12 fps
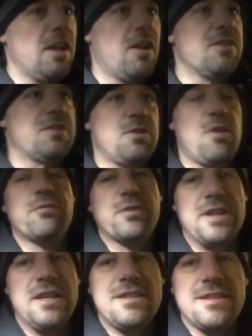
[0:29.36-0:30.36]
And also, don't
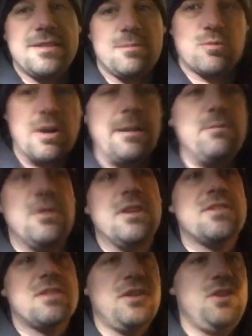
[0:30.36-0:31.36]
forget to subscribe to
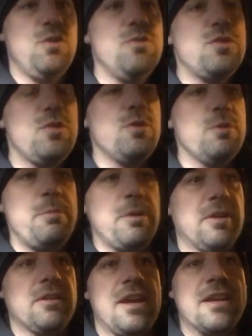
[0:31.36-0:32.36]
us on
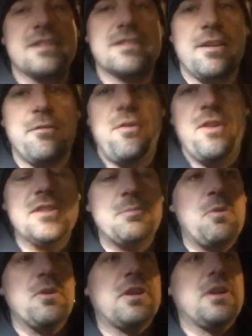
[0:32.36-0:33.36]
YouTube, like us on
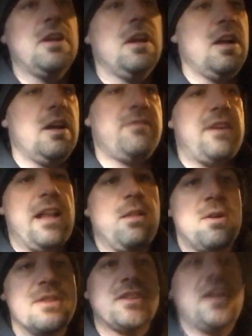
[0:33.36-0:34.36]
Facebook,
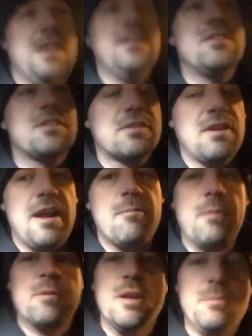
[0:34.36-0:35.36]
follow us on
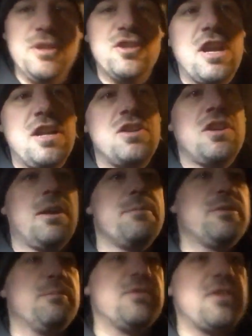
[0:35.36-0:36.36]
Instagram. I'm going to be changing
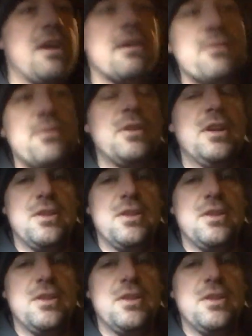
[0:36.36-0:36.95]
up some stuff,